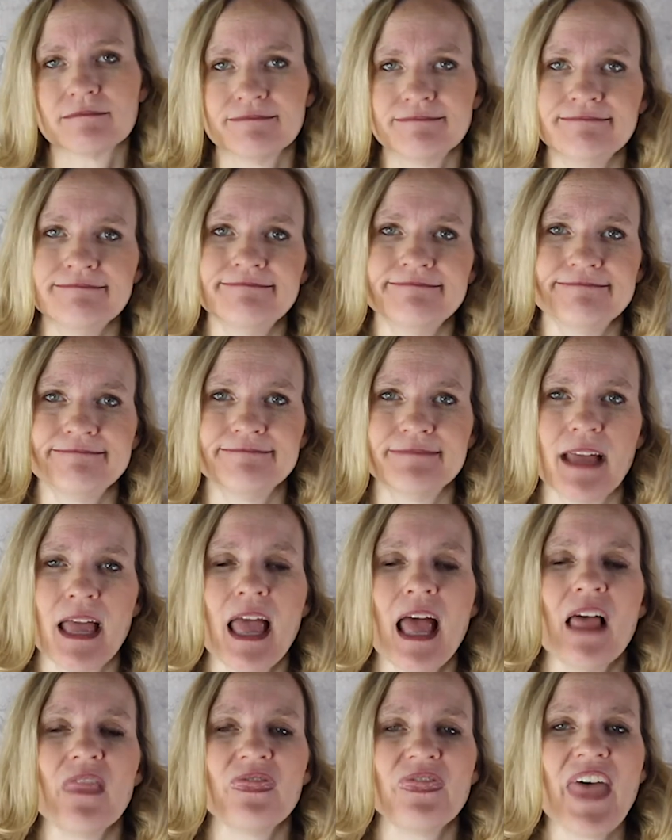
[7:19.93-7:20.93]

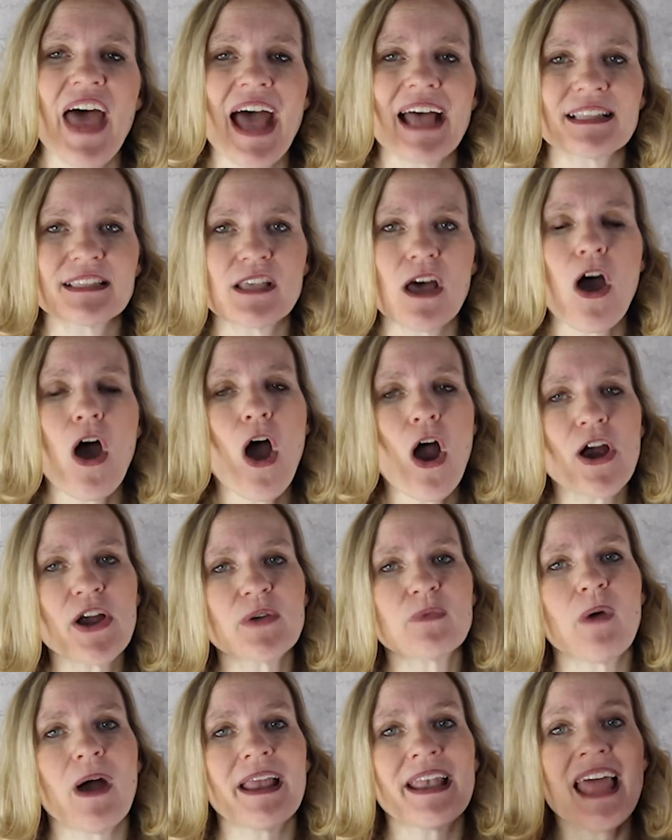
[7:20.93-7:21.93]
that's a
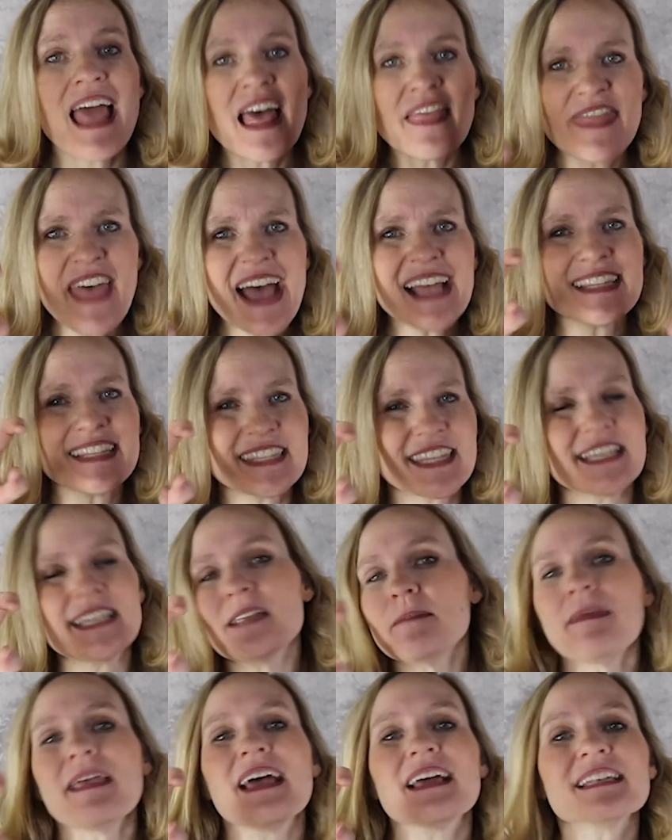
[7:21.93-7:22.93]
hard one. That's the
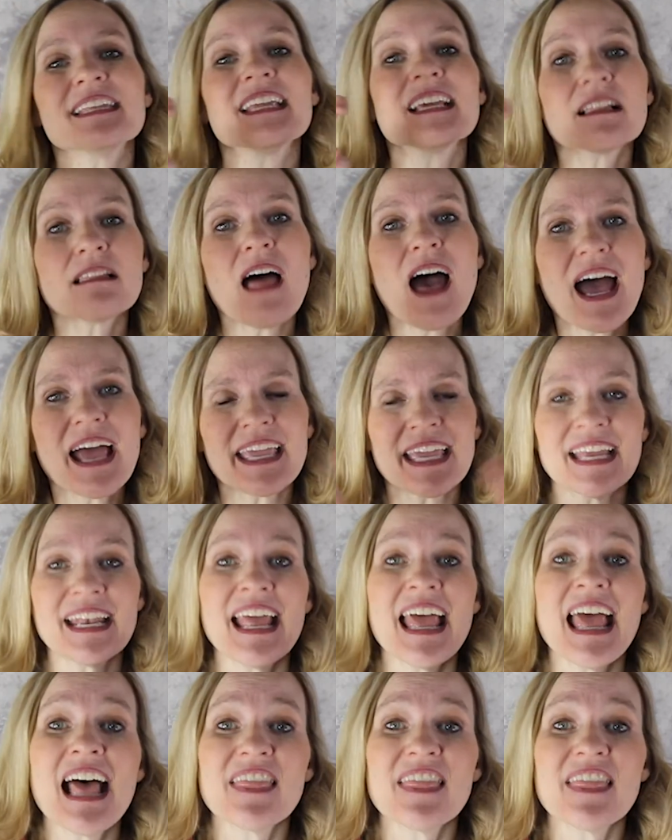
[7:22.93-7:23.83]
demanding lion.